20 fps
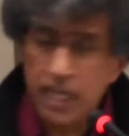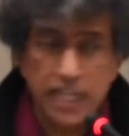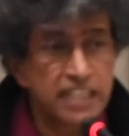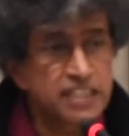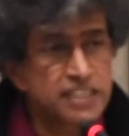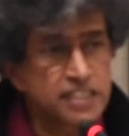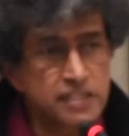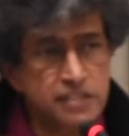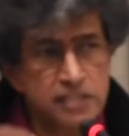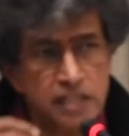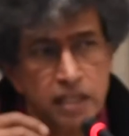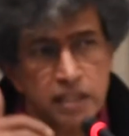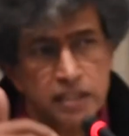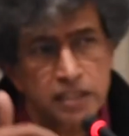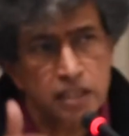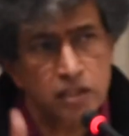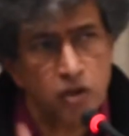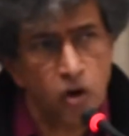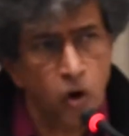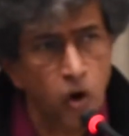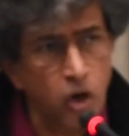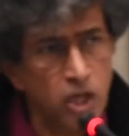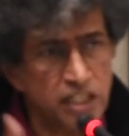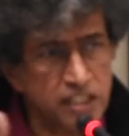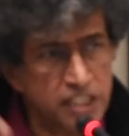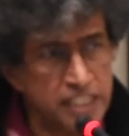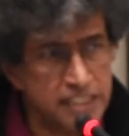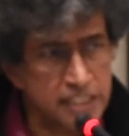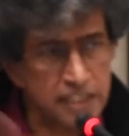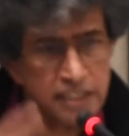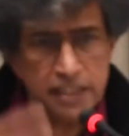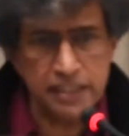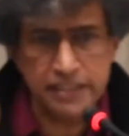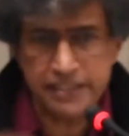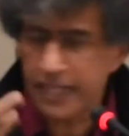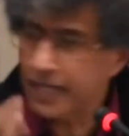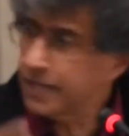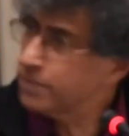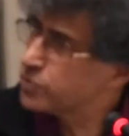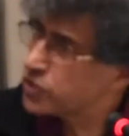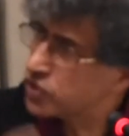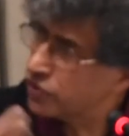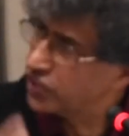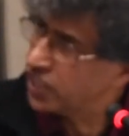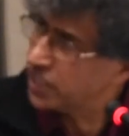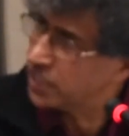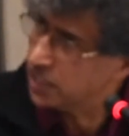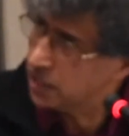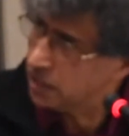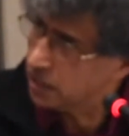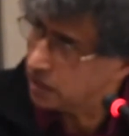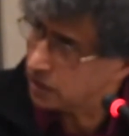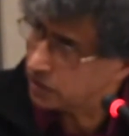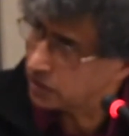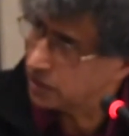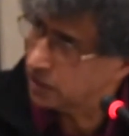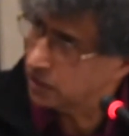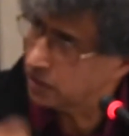It is the all critical times of the year,